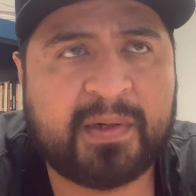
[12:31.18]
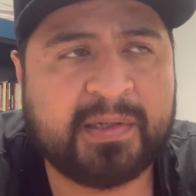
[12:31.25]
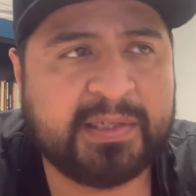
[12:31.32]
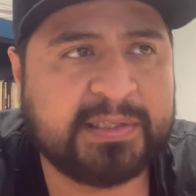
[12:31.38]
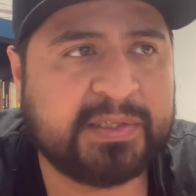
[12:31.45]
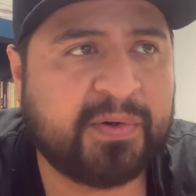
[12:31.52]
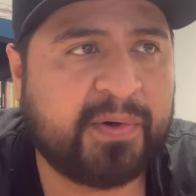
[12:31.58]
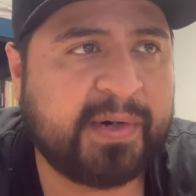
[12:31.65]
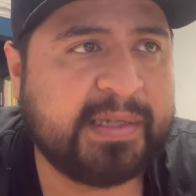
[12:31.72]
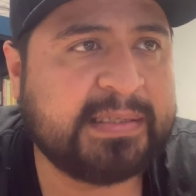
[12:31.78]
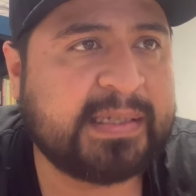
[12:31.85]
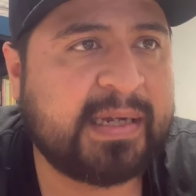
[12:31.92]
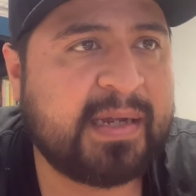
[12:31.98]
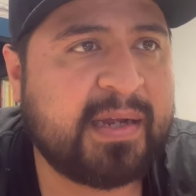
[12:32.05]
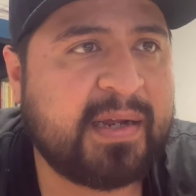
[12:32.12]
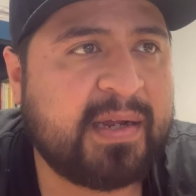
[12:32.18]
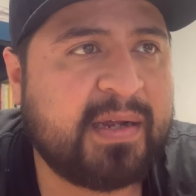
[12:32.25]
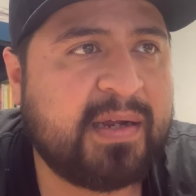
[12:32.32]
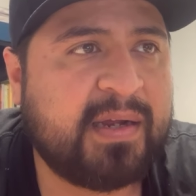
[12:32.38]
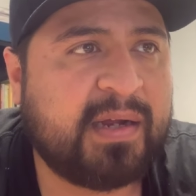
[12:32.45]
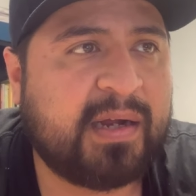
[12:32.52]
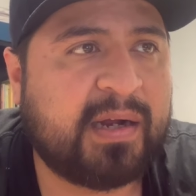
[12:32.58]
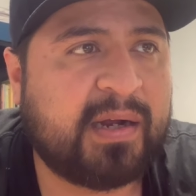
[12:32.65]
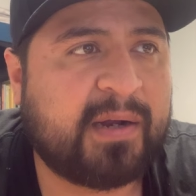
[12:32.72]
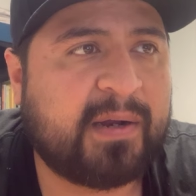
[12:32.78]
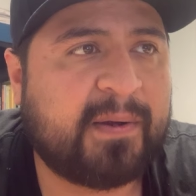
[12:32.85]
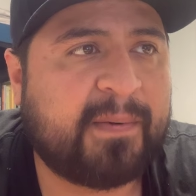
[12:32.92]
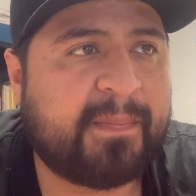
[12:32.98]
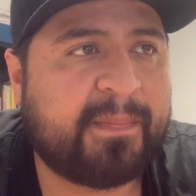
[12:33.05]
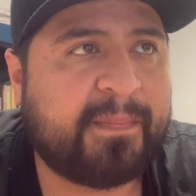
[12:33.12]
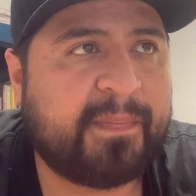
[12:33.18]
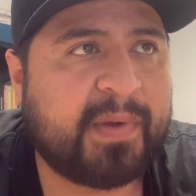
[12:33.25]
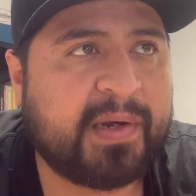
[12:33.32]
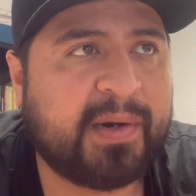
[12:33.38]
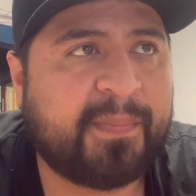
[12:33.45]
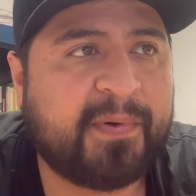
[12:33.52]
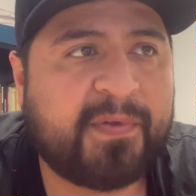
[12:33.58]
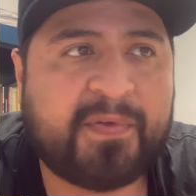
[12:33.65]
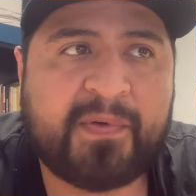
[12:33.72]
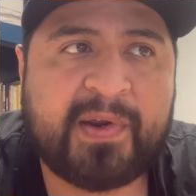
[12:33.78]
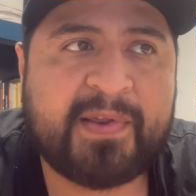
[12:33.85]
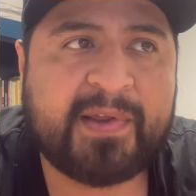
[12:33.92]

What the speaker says: stories. Number 3,